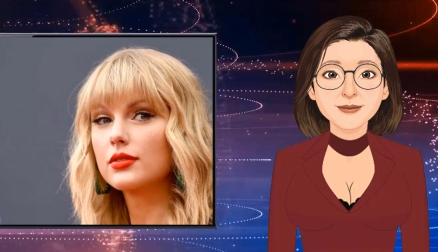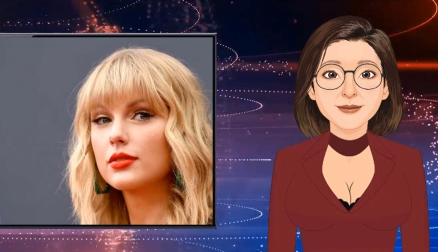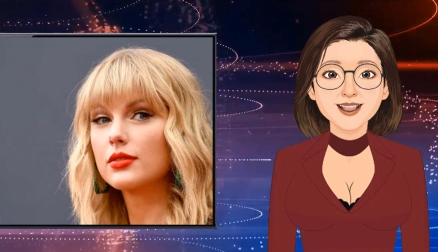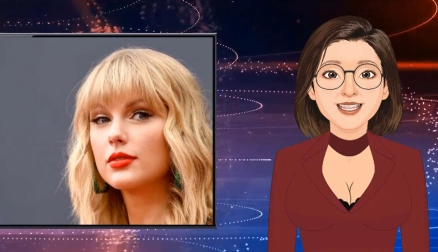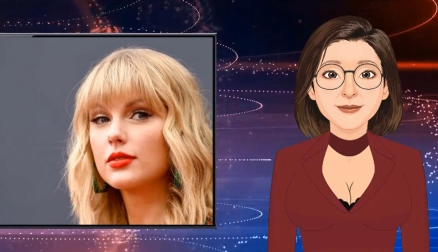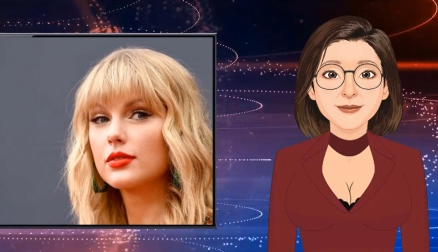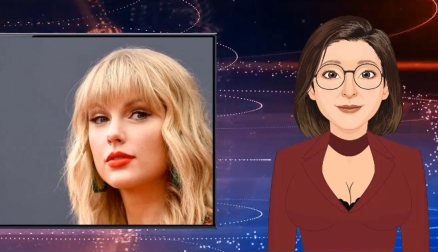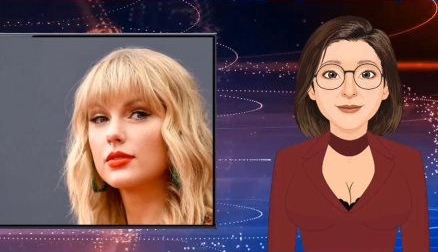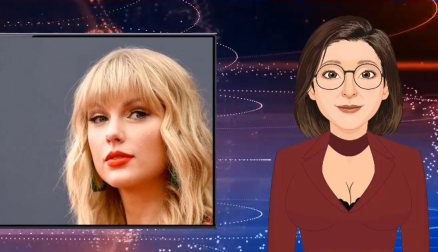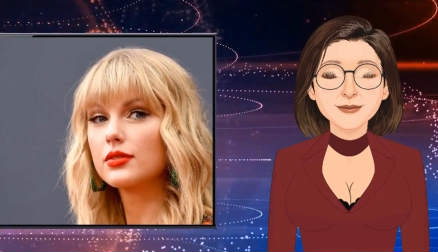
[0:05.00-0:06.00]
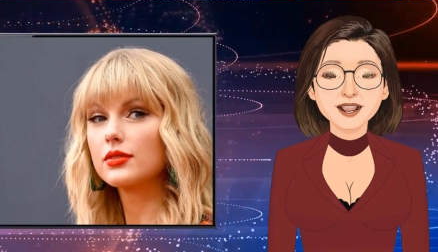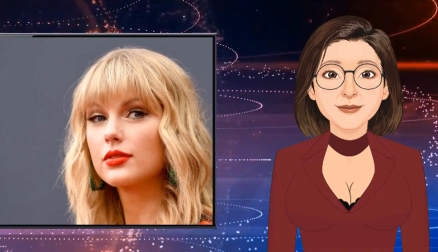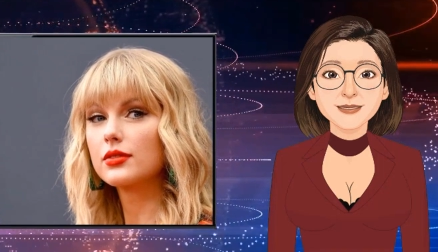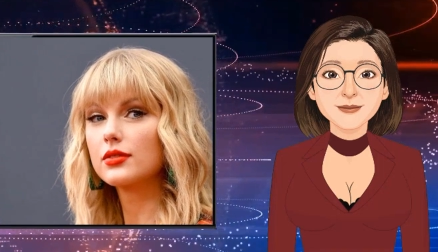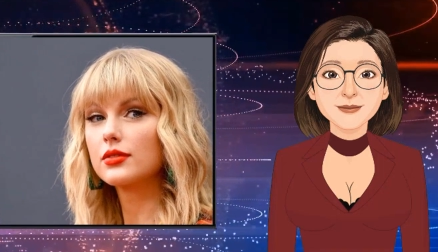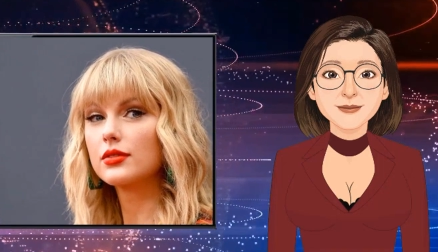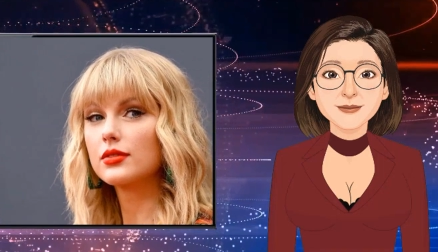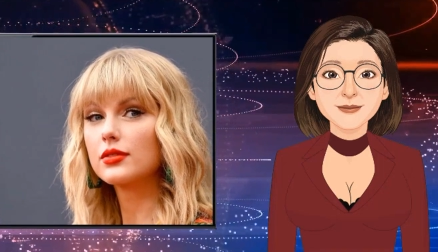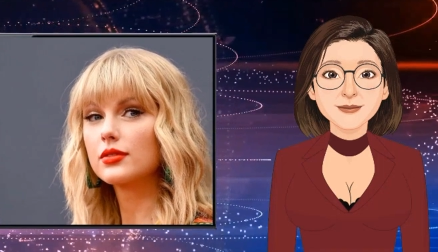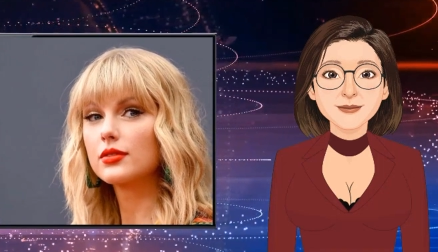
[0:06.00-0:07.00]
Speaker 1: American singer songwriter
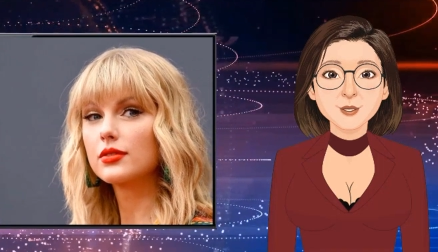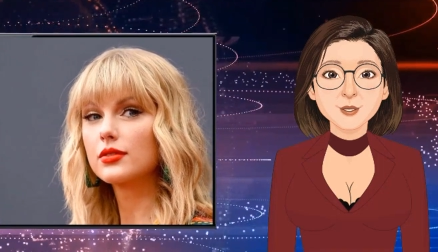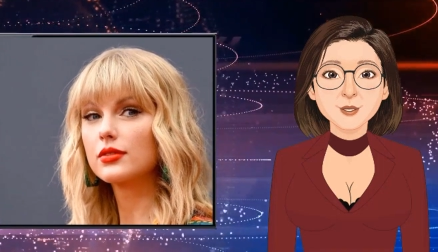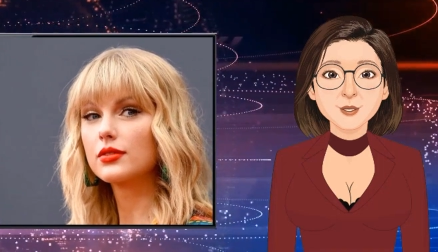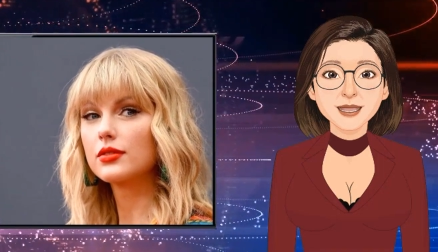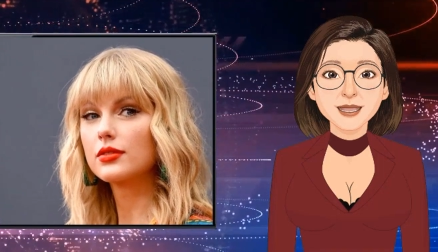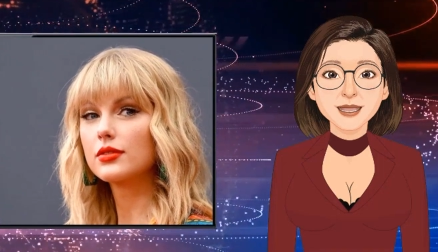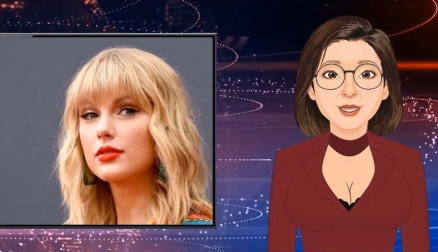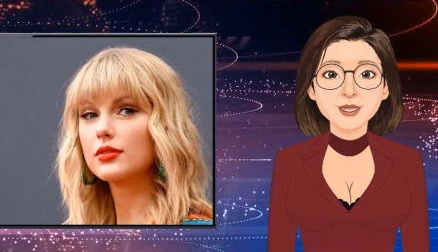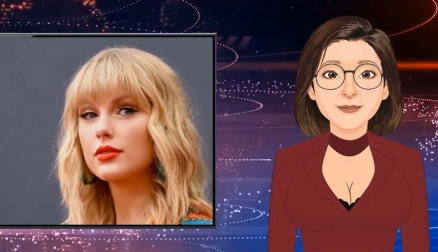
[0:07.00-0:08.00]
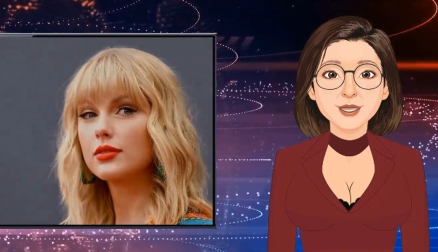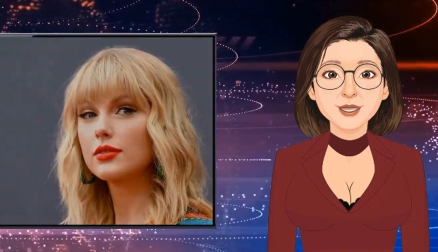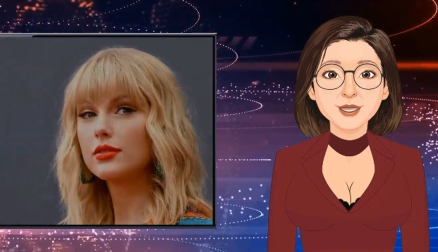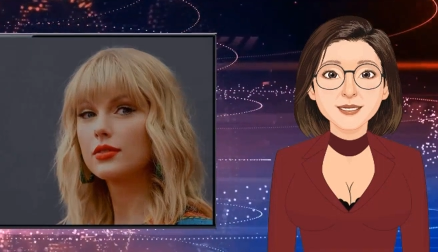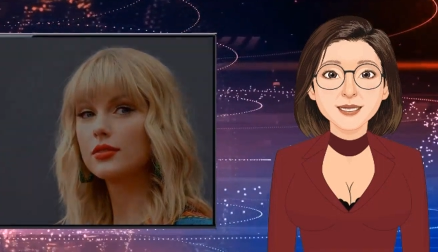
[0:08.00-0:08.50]
Taylor Swift surprised her fans on